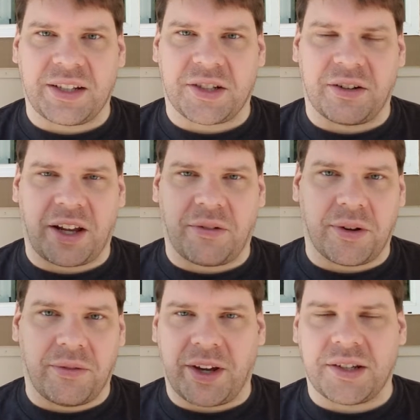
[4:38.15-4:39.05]
They're like real
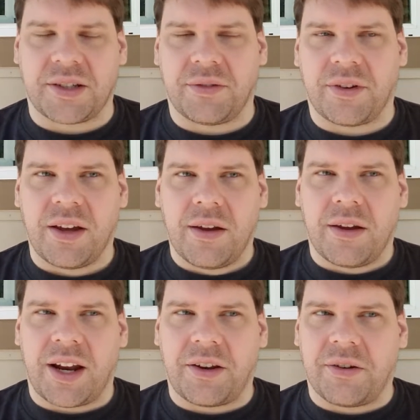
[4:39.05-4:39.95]
invasive,
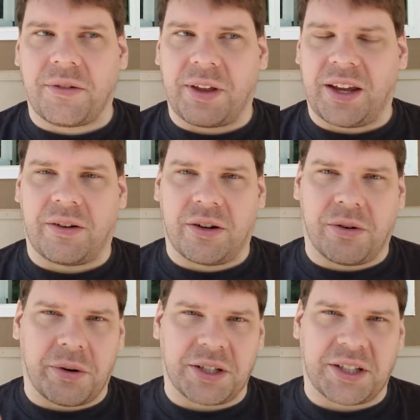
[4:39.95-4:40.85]
and I don't think
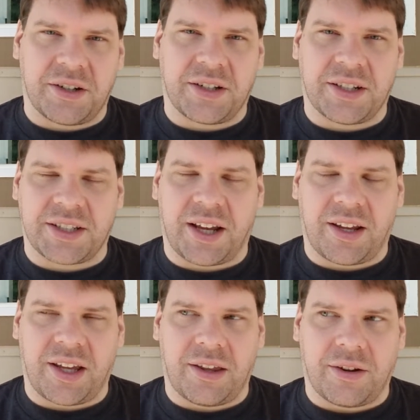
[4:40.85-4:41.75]
Corsair does that
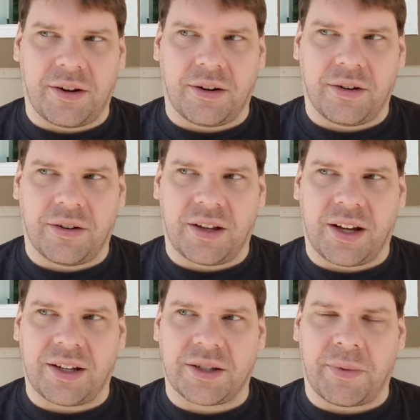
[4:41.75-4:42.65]
either,
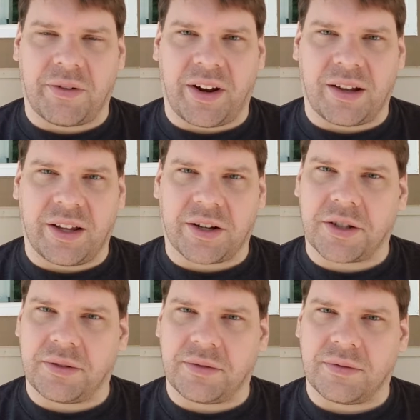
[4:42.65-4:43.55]
to my recollection.